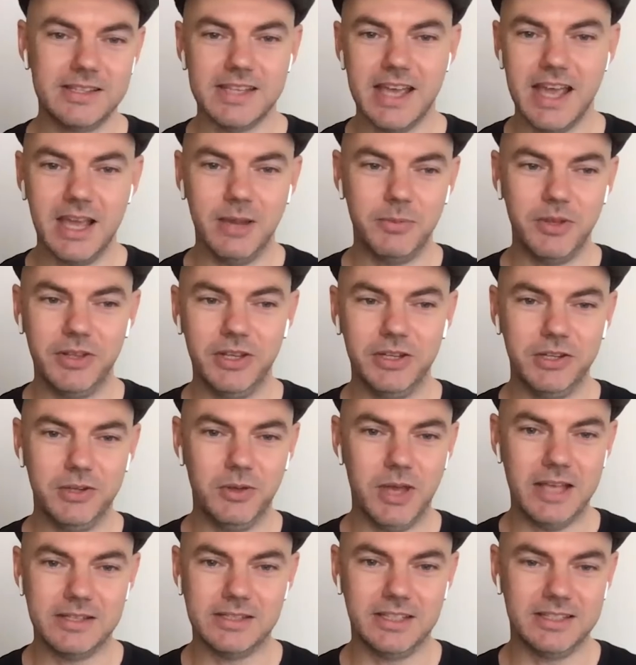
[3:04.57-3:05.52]
this game, and then
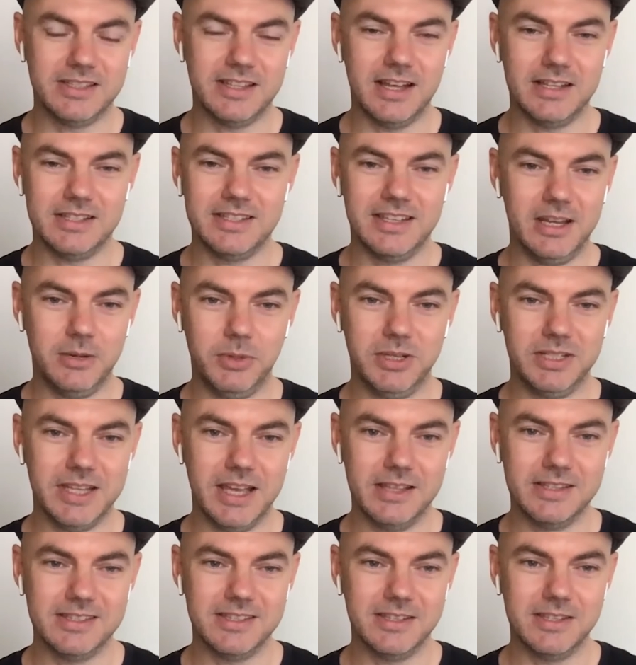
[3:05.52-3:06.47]
as it starts to get a bit
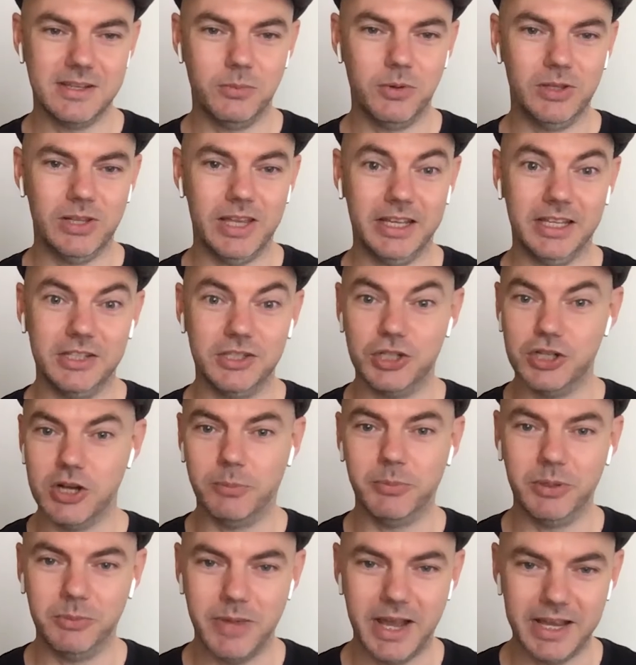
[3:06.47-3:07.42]
tense and someone like is
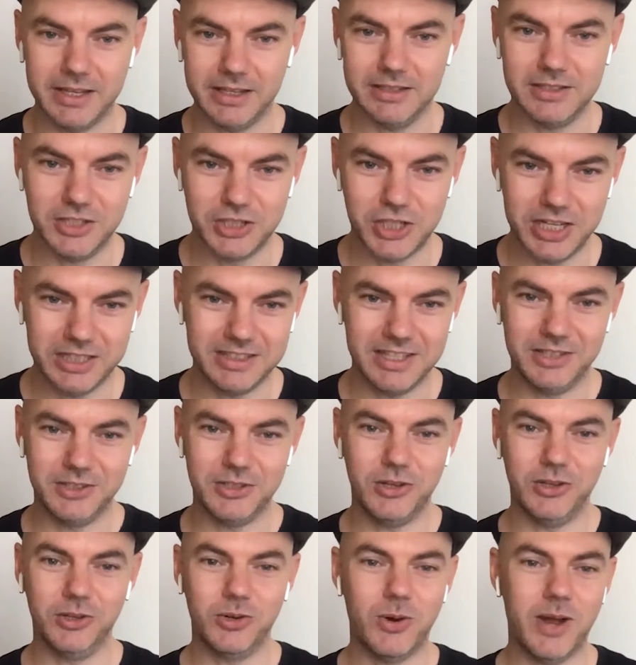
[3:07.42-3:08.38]
jumping back in to check their
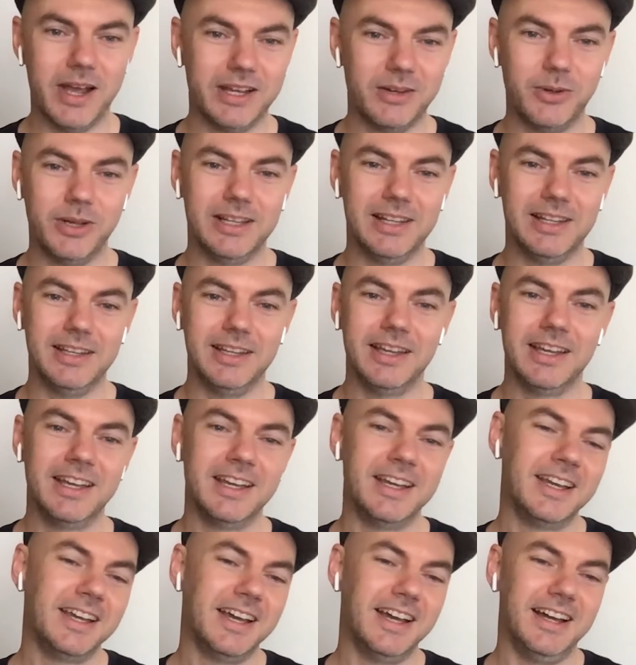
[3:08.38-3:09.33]
turn quite quickly,
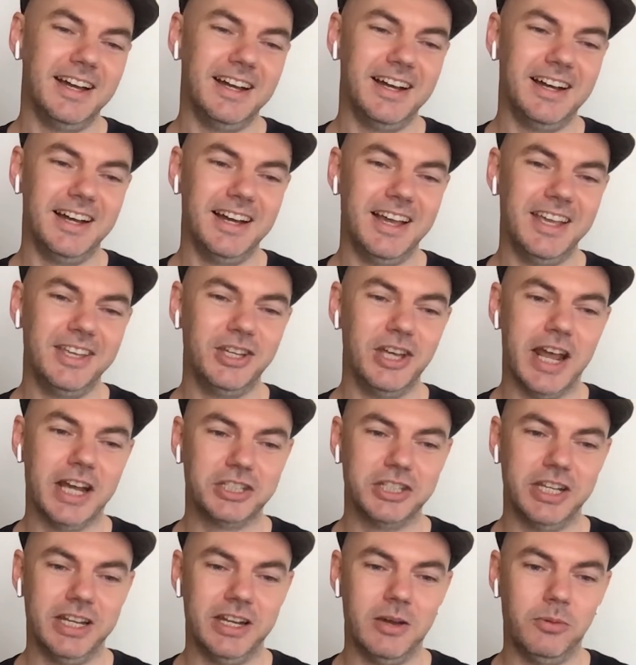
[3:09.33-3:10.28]
you can
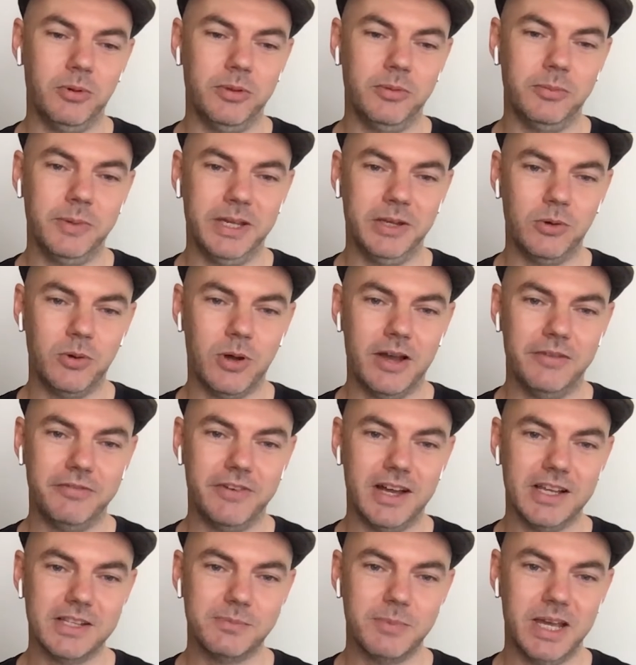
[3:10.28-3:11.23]
actually end up with it being quite
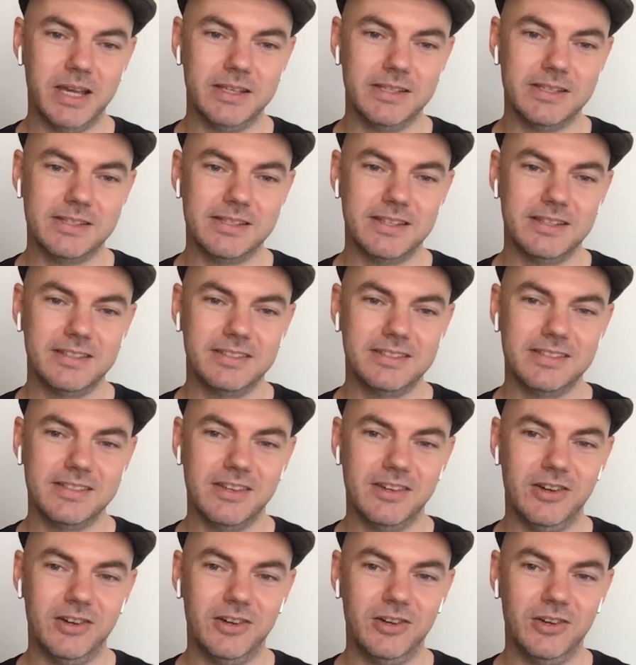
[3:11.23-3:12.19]
fast paced.
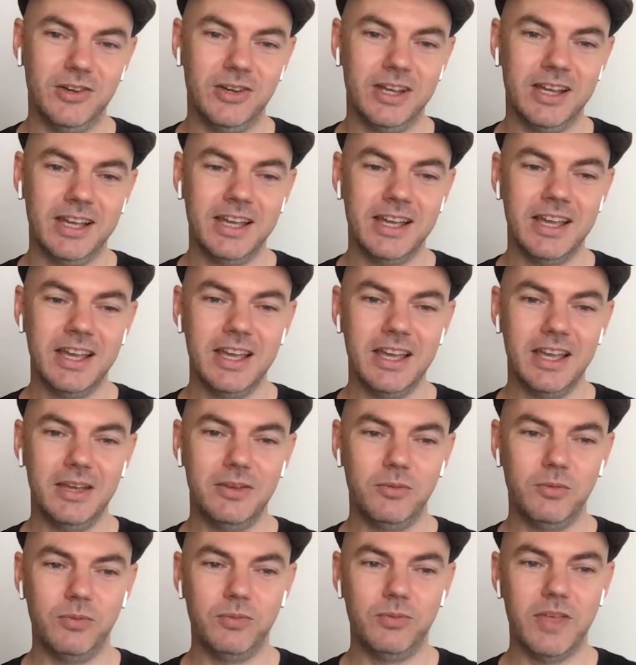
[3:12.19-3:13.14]
So
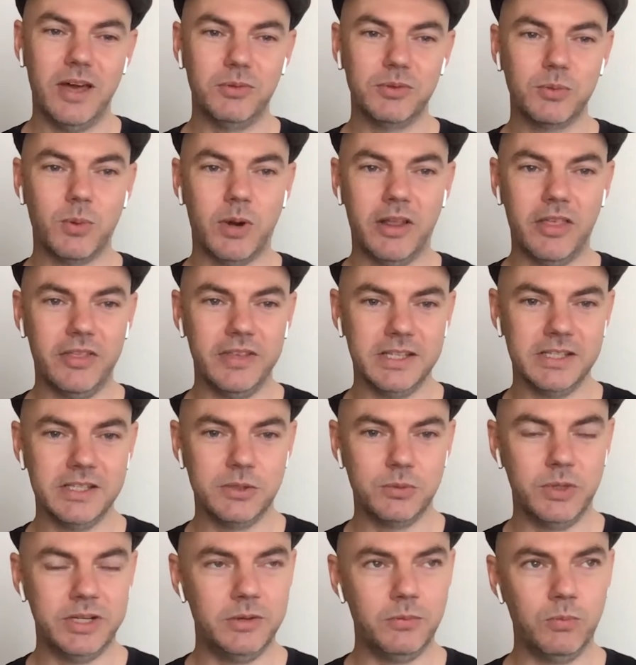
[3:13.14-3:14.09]
that was one of the things
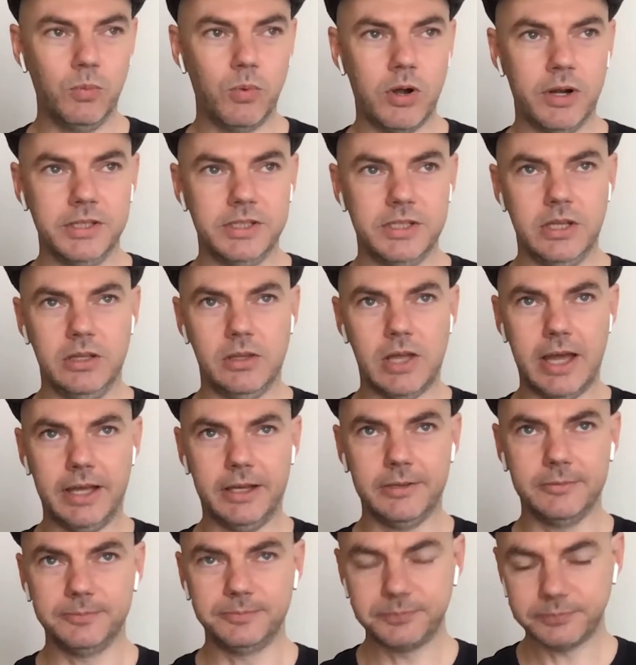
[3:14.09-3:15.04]
is we didn't want it to
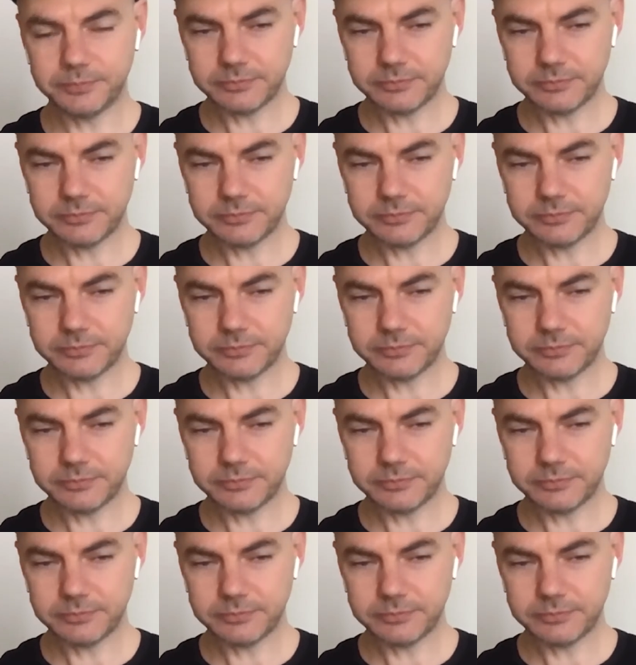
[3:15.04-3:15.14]
like